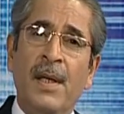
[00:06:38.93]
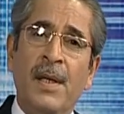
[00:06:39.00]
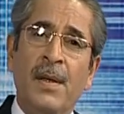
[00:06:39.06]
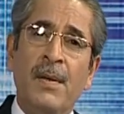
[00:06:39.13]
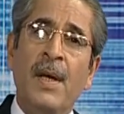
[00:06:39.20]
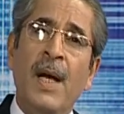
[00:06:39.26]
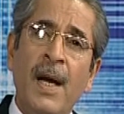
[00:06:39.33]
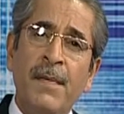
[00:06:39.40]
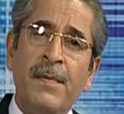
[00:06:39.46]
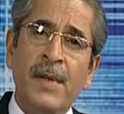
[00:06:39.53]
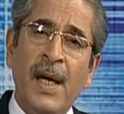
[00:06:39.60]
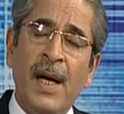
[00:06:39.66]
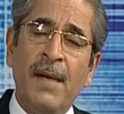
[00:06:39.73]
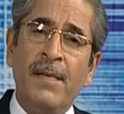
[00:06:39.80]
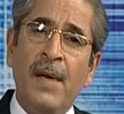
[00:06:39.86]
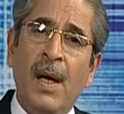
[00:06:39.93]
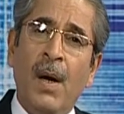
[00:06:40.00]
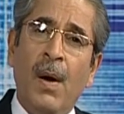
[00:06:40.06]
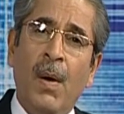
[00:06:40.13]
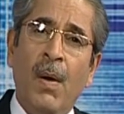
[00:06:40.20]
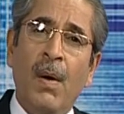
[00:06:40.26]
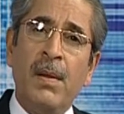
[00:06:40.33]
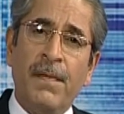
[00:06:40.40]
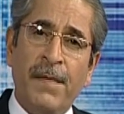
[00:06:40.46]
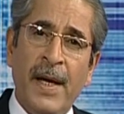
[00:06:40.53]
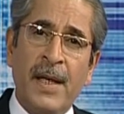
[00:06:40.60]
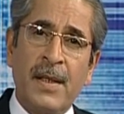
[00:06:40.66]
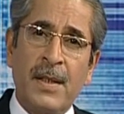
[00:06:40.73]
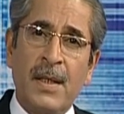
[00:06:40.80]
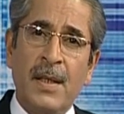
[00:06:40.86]
you have to have all the
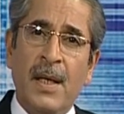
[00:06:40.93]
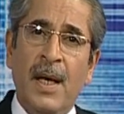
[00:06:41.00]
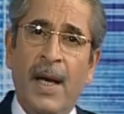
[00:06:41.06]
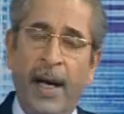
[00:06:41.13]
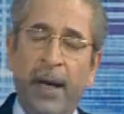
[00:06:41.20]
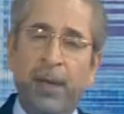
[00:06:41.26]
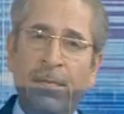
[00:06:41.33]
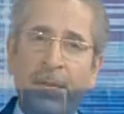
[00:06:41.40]
facts and